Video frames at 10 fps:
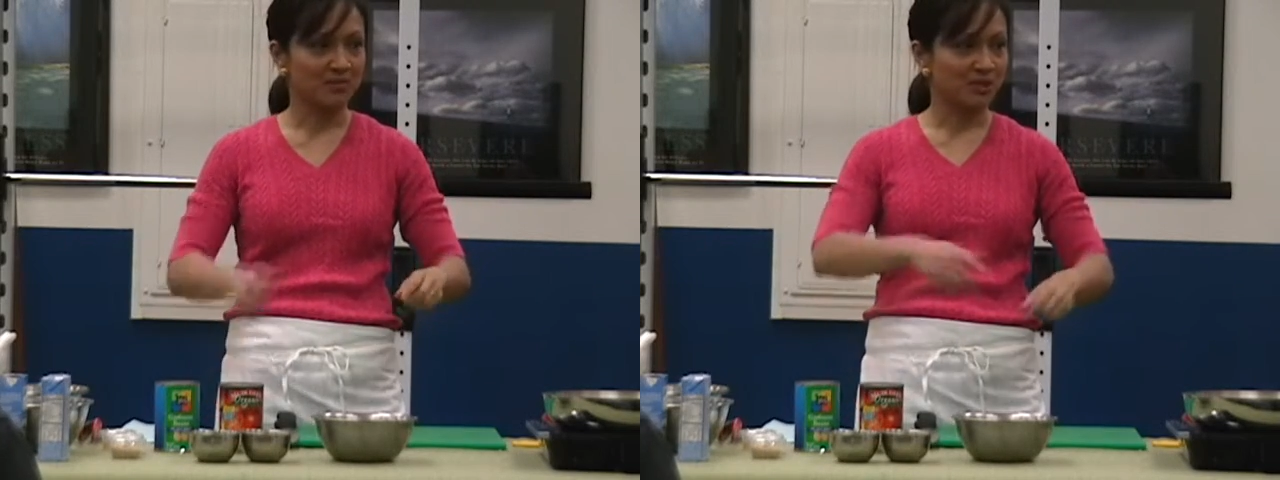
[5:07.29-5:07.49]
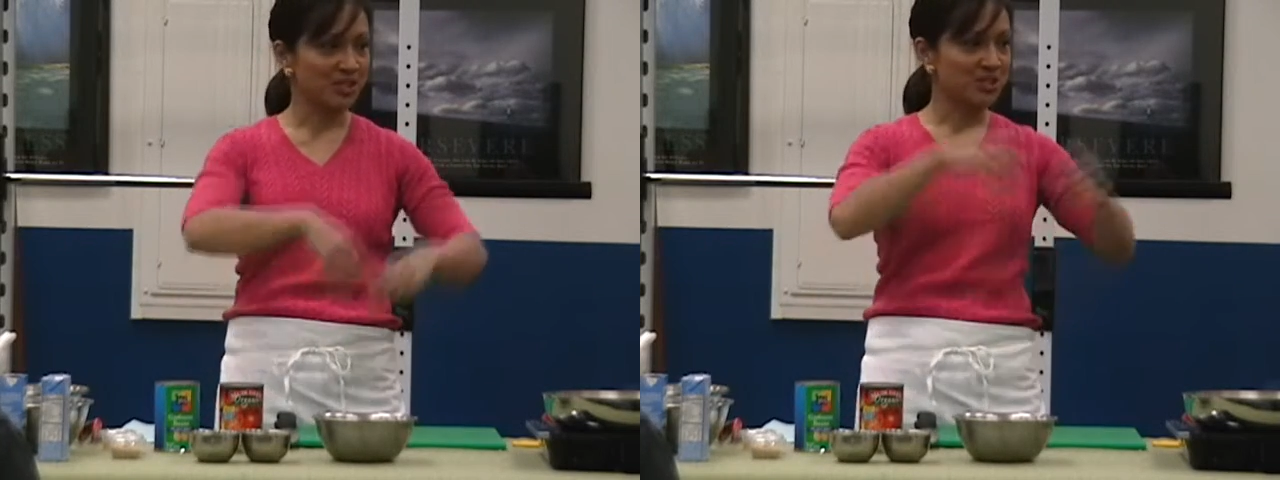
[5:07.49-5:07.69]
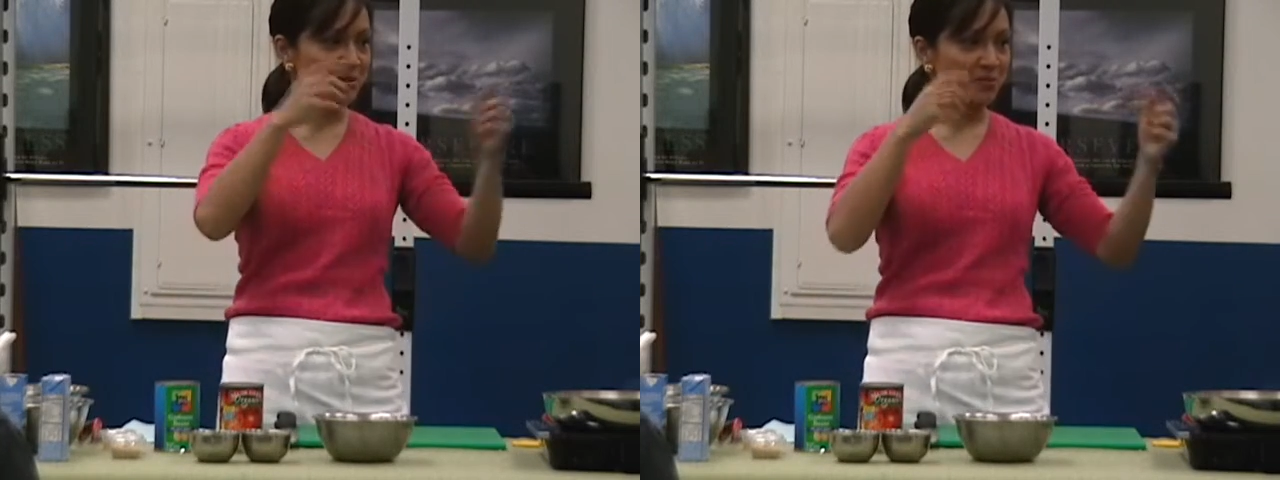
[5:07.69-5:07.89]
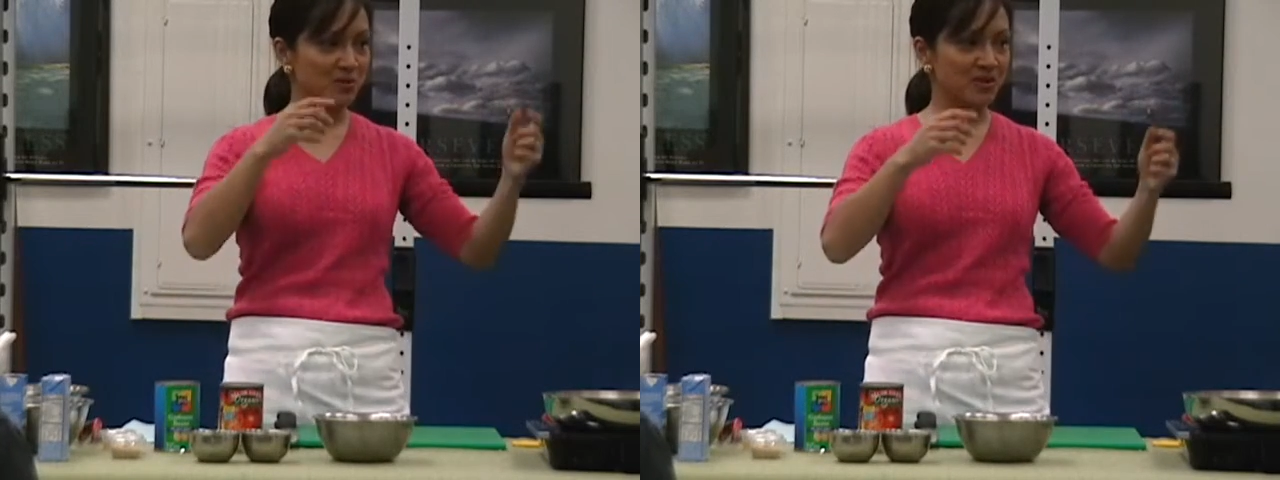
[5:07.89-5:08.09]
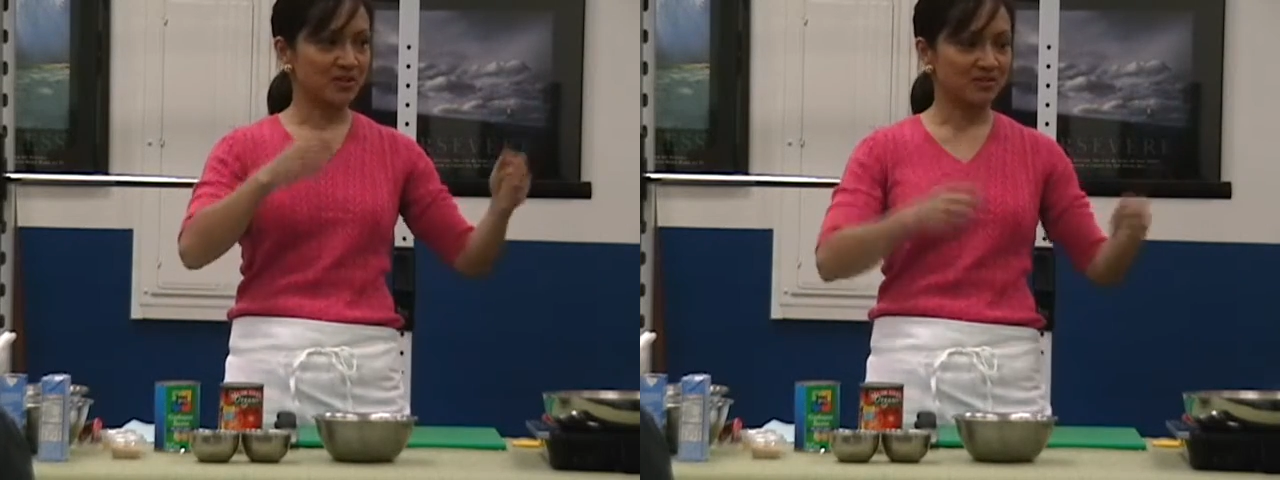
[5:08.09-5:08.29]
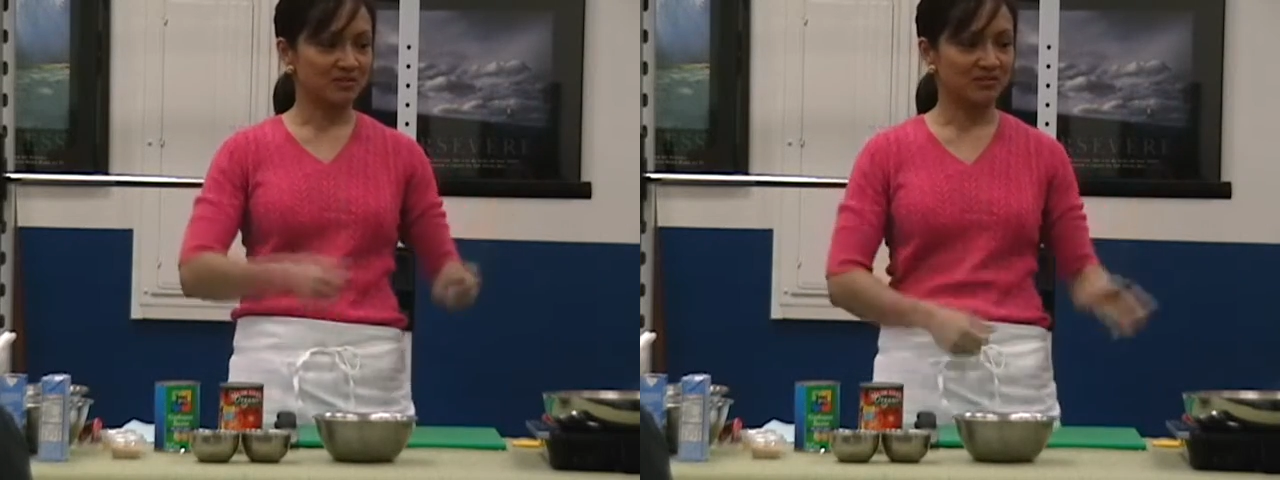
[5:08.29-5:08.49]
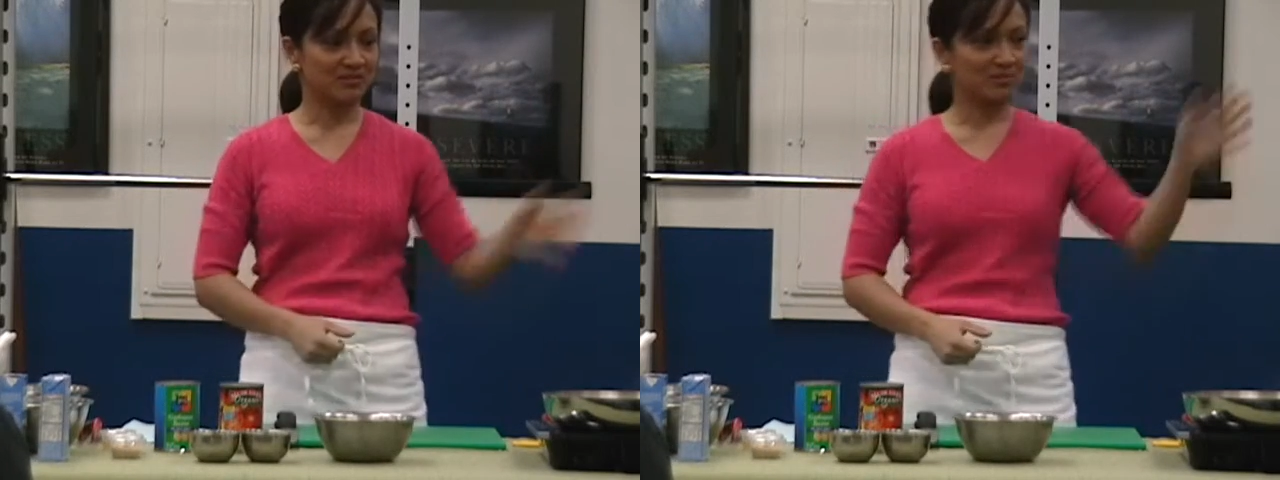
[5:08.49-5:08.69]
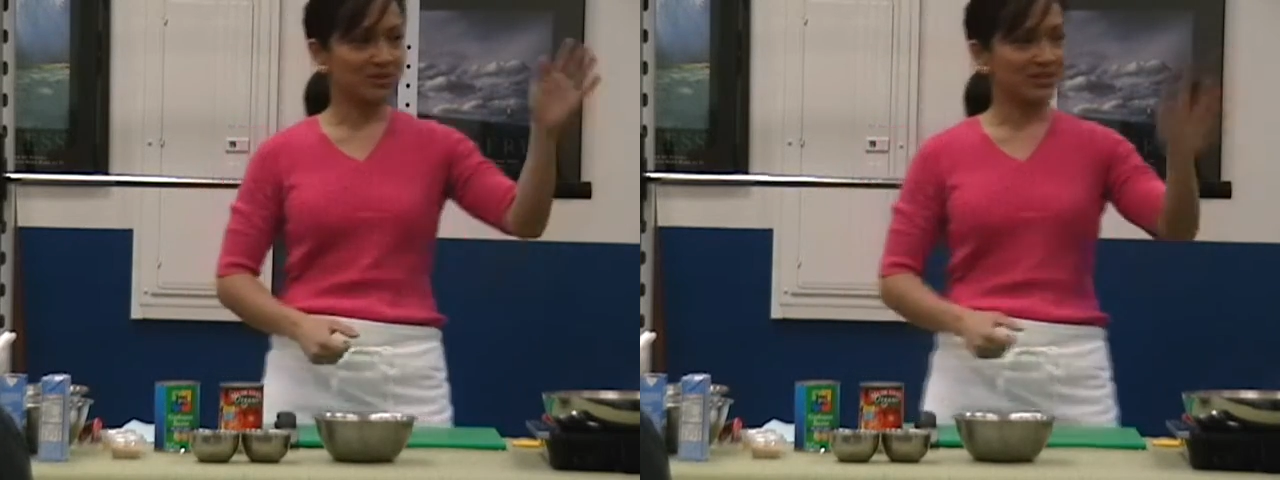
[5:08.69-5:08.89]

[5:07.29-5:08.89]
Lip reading: bring it to a boil, put